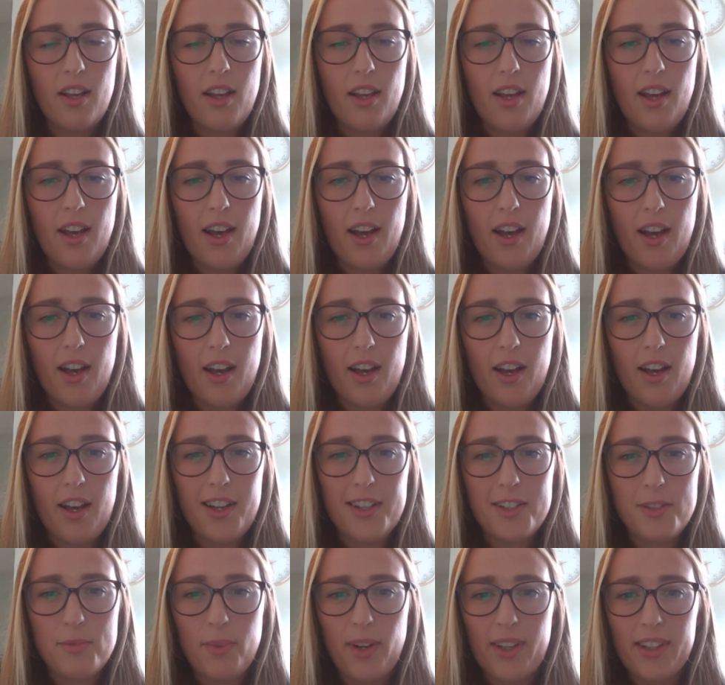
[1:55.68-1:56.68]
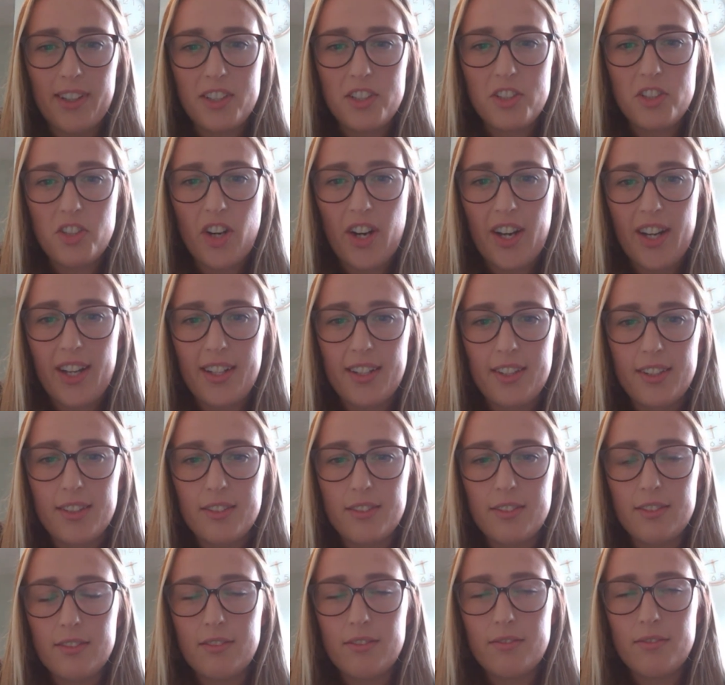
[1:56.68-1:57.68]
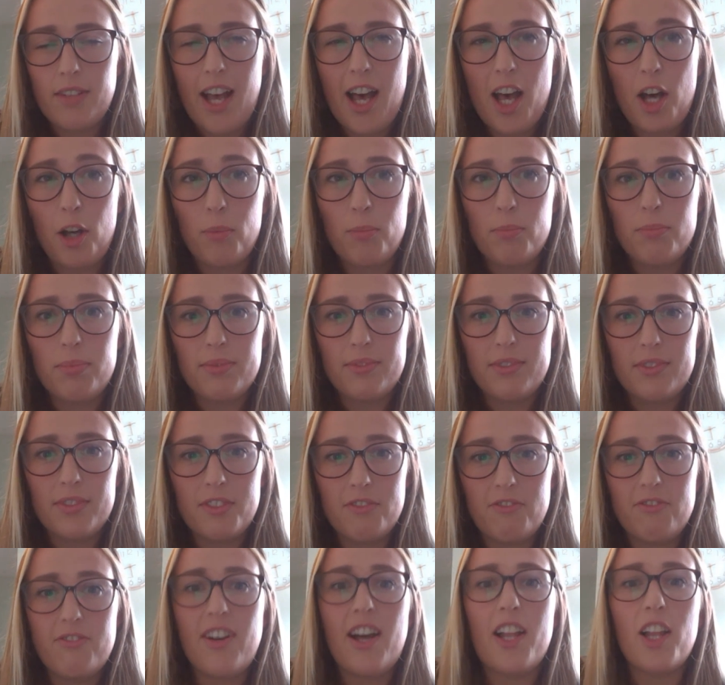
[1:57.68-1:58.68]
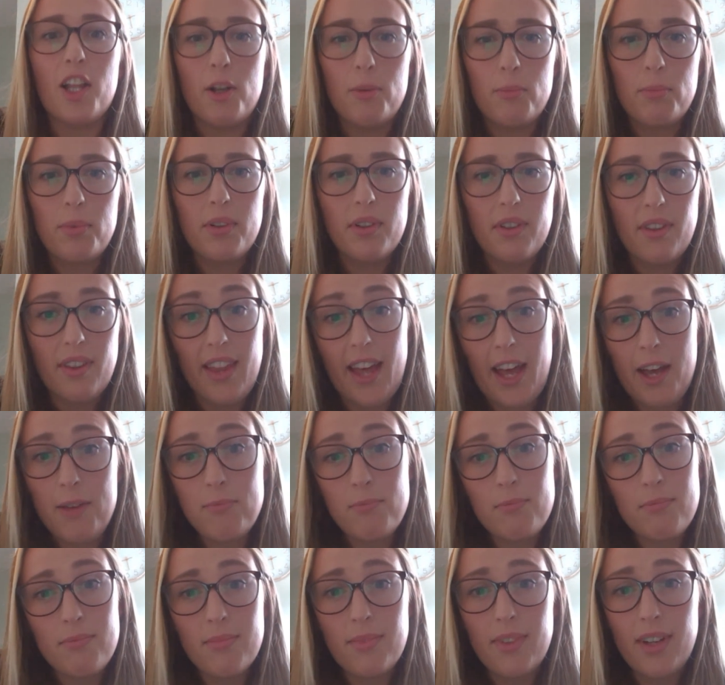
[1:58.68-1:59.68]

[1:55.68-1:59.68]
as well as try and help develop them.